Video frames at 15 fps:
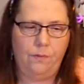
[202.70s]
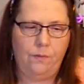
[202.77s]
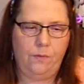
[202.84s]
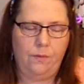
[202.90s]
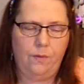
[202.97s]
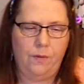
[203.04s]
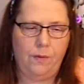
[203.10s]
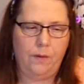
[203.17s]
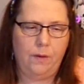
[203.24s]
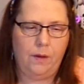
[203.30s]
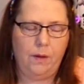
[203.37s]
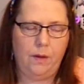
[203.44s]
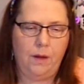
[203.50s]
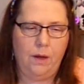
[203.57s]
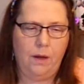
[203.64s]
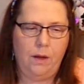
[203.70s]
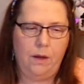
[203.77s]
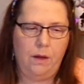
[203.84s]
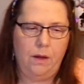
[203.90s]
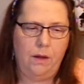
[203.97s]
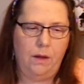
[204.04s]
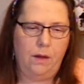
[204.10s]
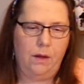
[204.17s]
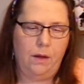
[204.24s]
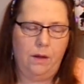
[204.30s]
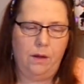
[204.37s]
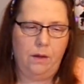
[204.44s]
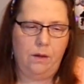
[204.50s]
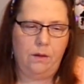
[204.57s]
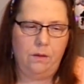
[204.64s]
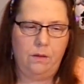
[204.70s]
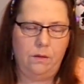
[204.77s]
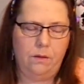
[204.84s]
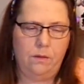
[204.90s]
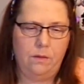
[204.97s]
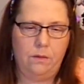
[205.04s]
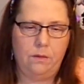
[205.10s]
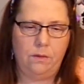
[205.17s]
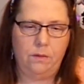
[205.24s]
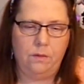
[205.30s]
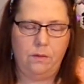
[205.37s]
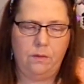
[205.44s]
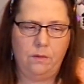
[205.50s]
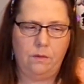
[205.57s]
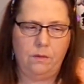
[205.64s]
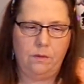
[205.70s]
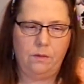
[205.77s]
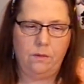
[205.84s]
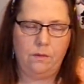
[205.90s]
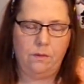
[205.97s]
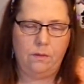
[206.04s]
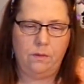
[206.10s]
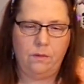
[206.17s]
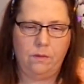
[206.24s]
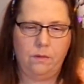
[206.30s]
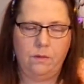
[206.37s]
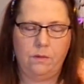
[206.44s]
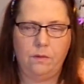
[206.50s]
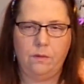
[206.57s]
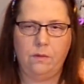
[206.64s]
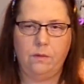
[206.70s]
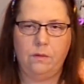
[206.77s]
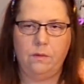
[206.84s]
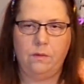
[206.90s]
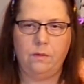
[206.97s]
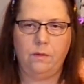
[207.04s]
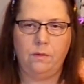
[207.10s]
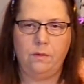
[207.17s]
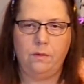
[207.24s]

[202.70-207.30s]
Nobody speaks.